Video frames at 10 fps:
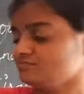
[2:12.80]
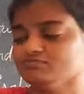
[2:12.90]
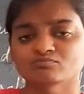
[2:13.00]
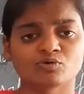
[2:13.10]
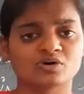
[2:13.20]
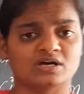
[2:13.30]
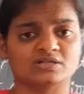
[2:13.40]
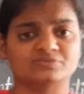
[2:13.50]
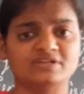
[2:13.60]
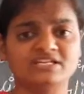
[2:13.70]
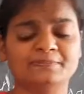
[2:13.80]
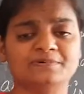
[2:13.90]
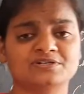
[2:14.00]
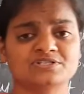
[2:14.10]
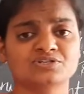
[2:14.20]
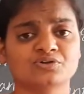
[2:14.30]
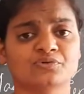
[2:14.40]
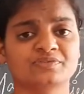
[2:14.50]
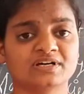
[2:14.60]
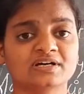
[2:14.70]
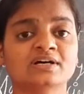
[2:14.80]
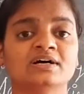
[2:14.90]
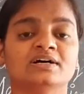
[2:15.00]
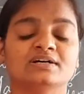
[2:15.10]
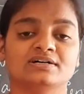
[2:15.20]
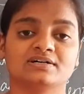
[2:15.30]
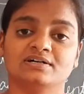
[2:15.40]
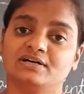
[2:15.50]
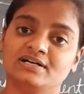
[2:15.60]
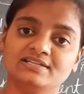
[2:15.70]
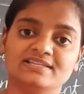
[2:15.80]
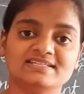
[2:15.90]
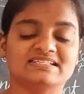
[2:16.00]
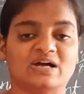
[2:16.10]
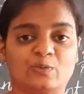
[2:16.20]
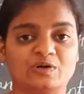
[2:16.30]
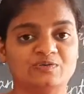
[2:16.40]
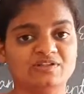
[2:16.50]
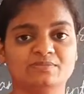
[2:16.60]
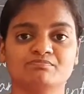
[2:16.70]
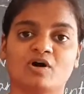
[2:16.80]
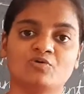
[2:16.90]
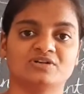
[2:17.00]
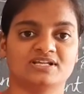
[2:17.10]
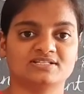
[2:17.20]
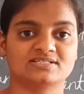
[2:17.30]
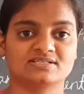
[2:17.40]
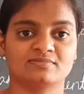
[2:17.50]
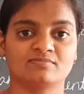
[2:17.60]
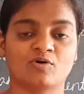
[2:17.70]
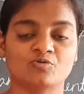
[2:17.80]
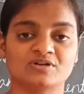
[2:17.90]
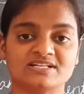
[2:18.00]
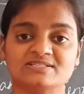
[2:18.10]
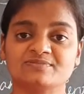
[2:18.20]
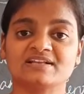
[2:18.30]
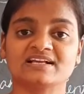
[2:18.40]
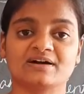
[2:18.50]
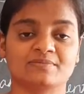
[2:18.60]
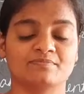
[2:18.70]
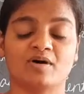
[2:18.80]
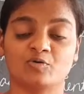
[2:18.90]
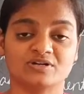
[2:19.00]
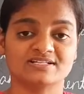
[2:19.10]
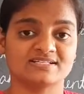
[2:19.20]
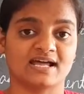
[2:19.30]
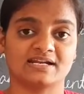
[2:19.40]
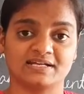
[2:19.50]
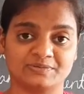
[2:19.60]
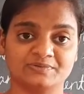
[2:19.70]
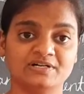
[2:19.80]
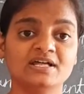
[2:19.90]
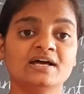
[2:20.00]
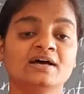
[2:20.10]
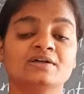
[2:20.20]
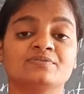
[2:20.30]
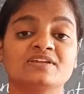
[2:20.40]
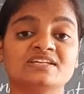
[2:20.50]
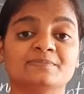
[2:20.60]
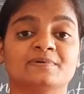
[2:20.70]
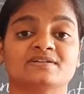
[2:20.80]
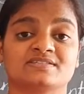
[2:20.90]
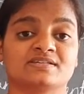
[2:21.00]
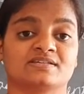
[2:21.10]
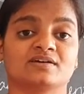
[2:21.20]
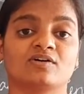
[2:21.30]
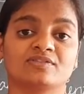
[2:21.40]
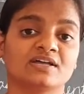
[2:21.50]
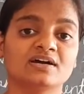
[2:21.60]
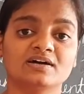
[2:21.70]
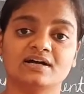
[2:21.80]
20% of the earth is covered with mountains. Mountains are covered 20% on the